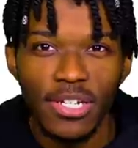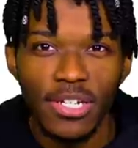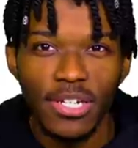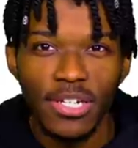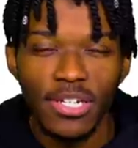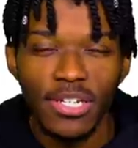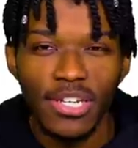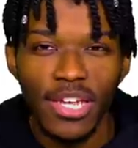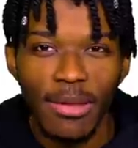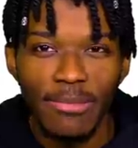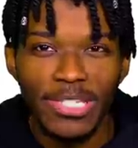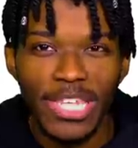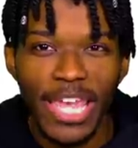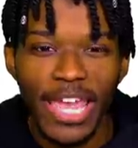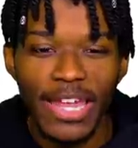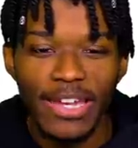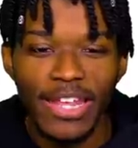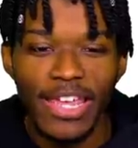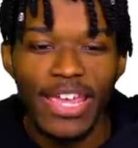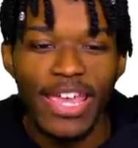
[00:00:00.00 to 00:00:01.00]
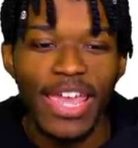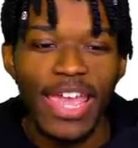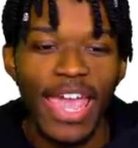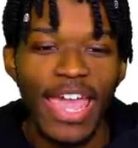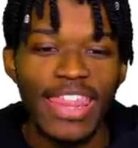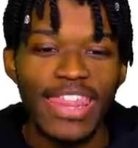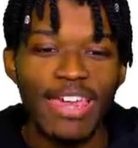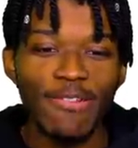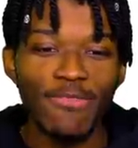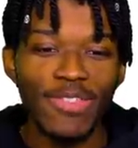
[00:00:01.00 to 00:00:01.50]
You know what I'm saying?
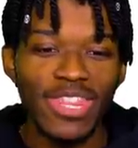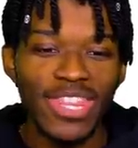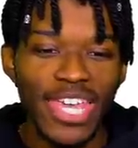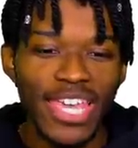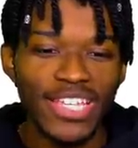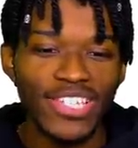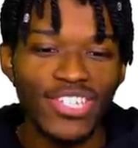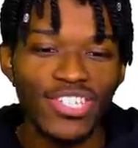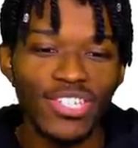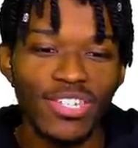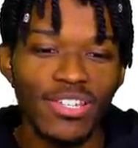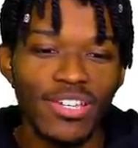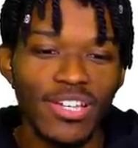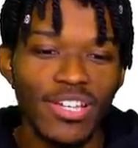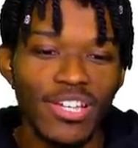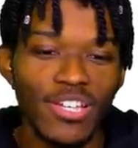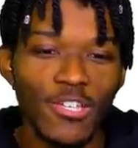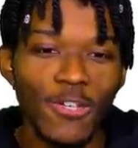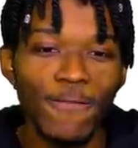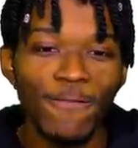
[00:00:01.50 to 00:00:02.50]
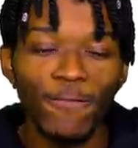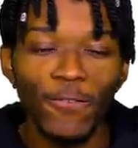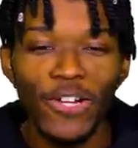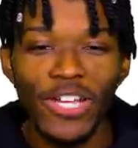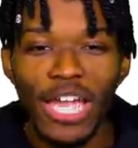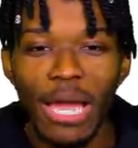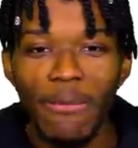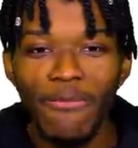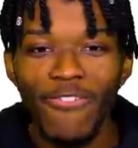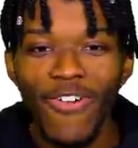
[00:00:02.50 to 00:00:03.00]
And then with this, you
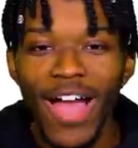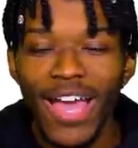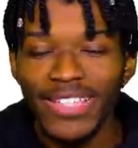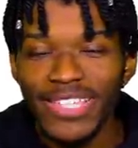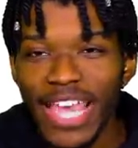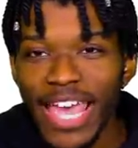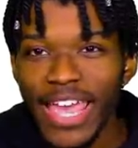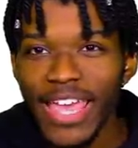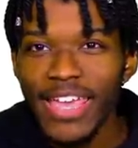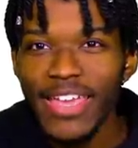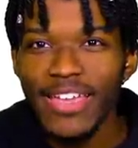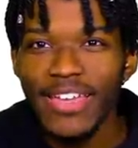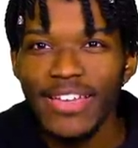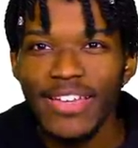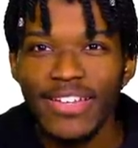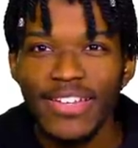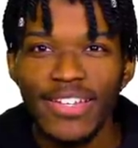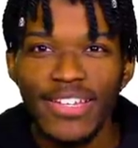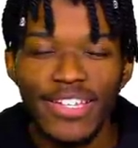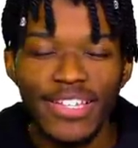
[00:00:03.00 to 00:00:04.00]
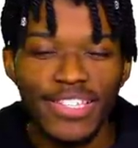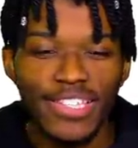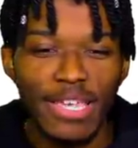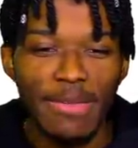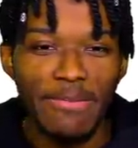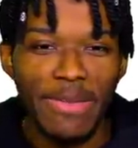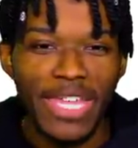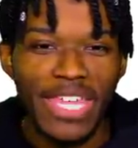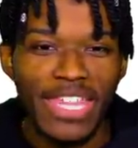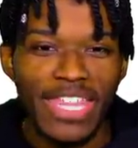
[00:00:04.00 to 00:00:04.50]
free up Vontae to
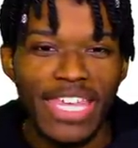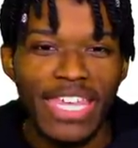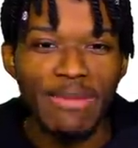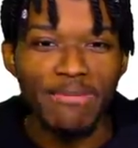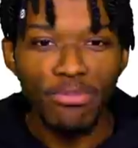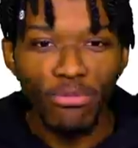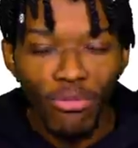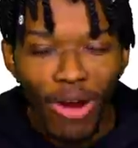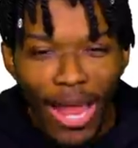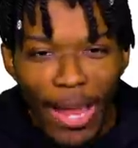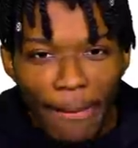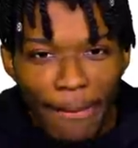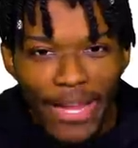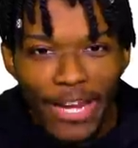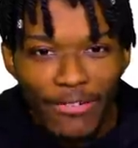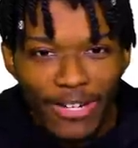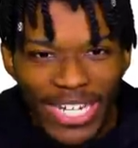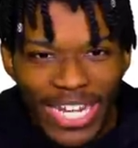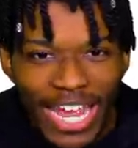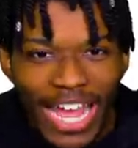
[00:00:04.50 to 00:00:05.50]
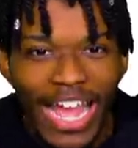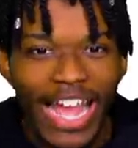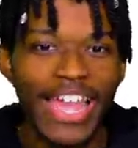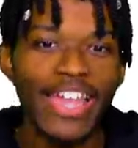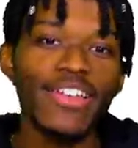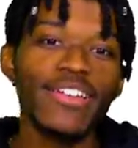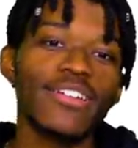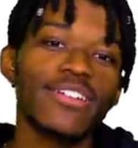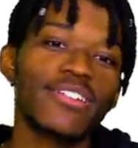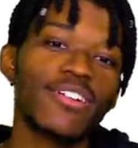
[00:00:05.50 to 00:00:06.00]
be the primary
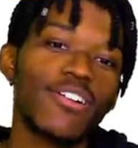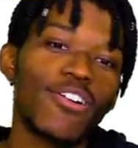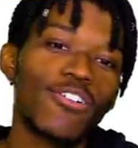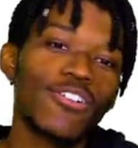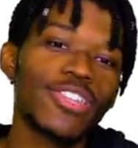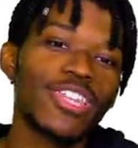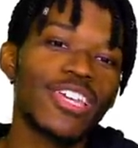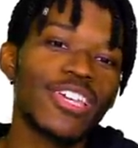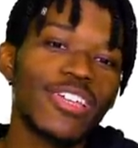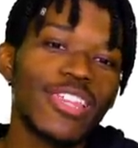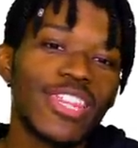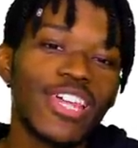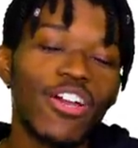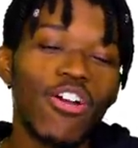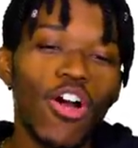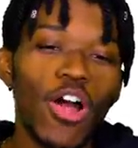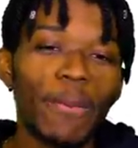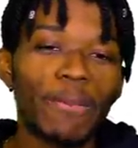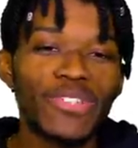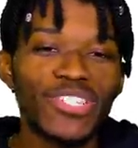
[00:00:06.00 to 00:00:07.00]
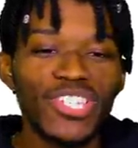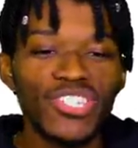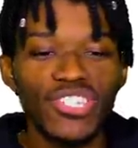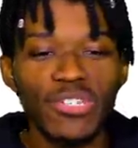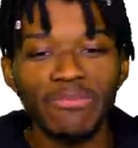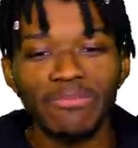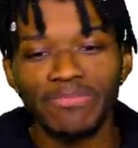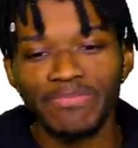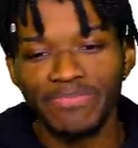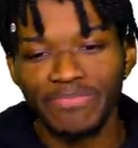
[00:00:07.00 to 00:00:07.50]
guy on the in the guard
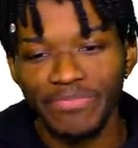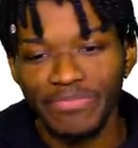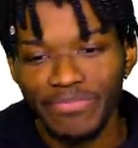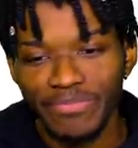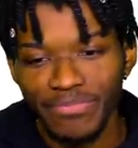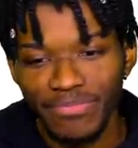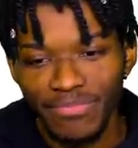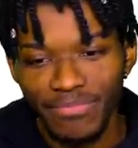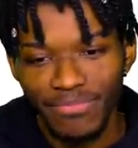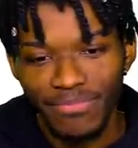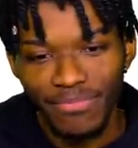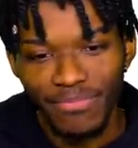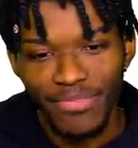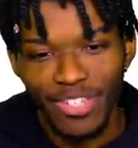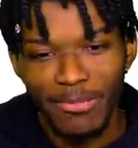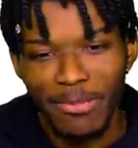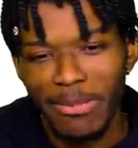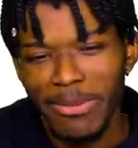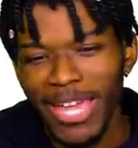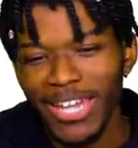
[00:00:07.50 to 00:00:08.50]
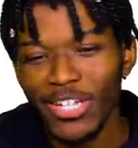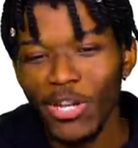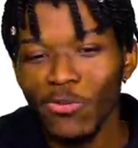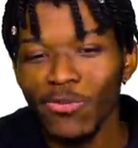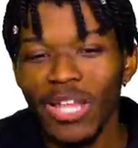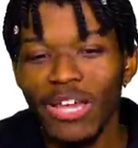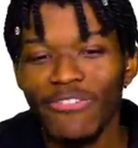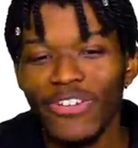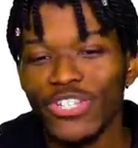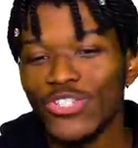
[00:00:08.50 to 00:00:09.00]
position. Maybe I don't
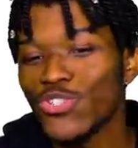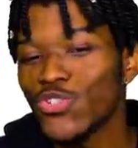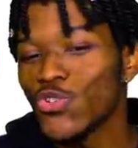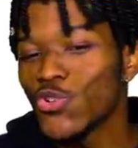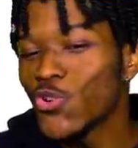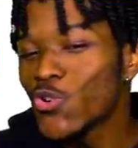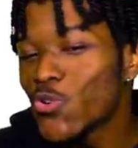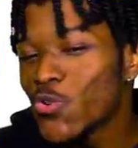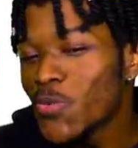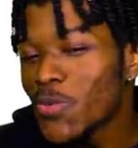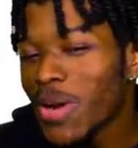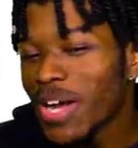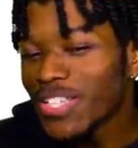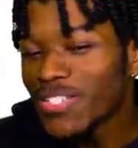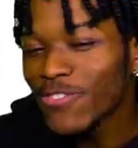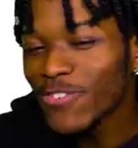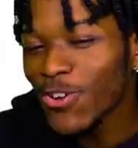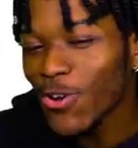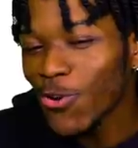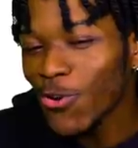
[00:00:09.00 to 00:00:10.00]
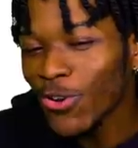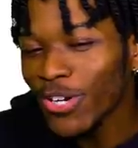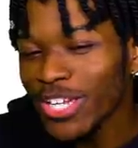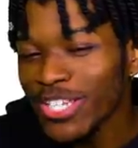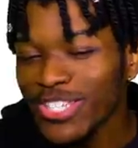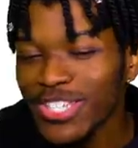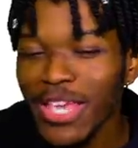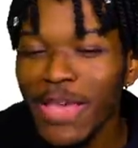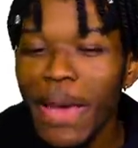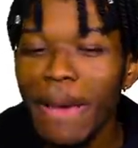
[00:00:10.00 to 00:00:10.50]
love it too much for the
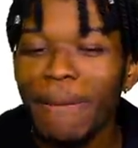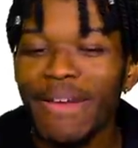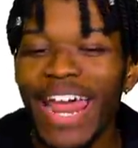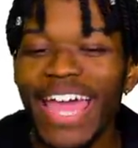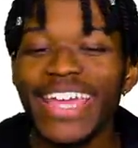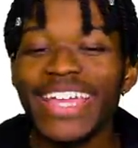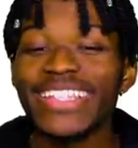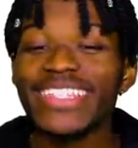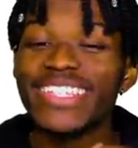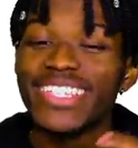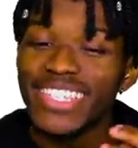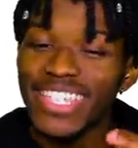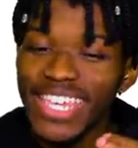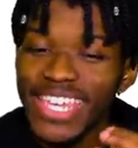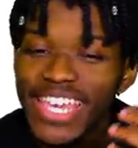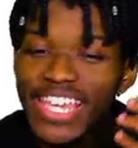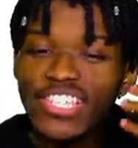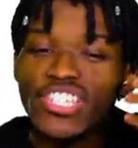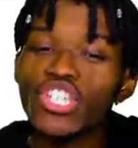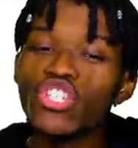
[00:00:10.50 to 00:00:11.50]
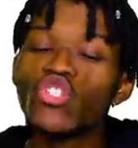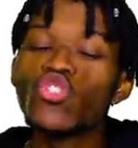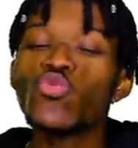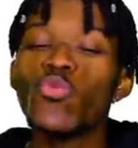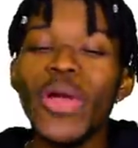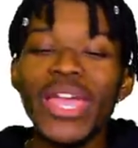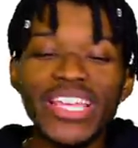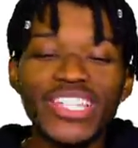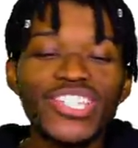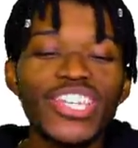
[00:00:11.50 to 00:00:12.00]
Hornets, but I can see a
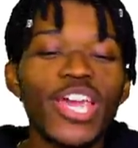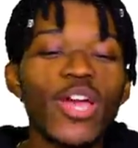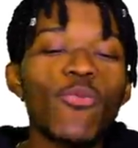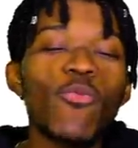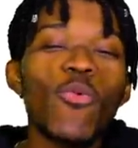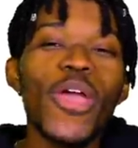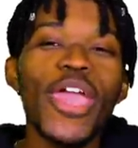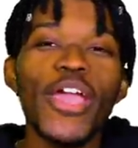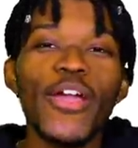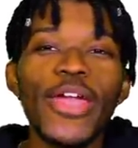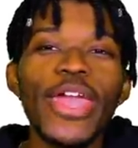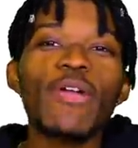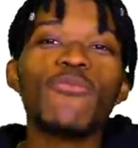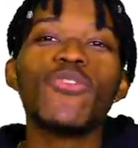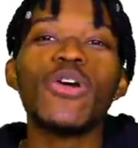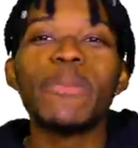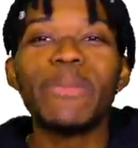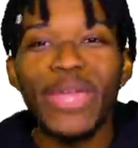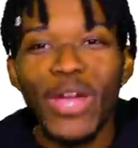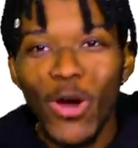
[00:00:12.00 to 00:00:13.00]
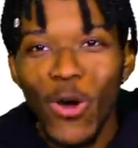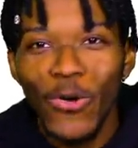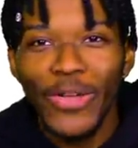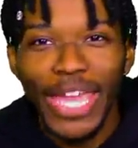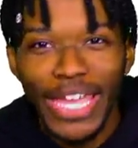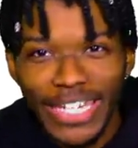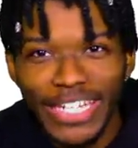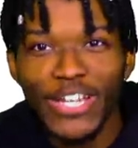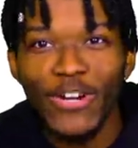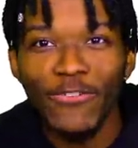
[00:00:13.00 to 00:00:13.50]
situation where it would be an
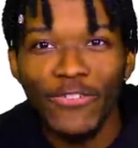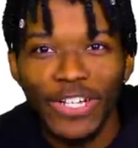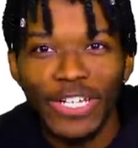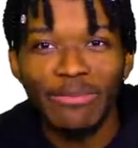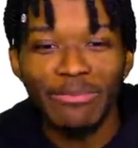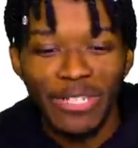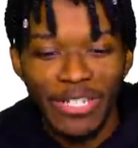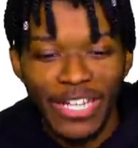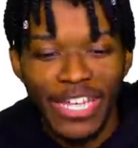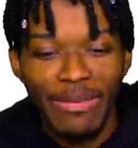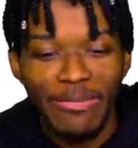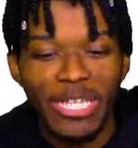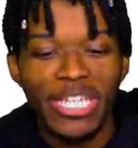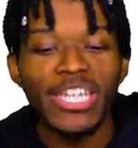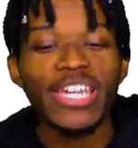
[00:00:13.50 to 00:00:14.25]
okay deal for them. You get me?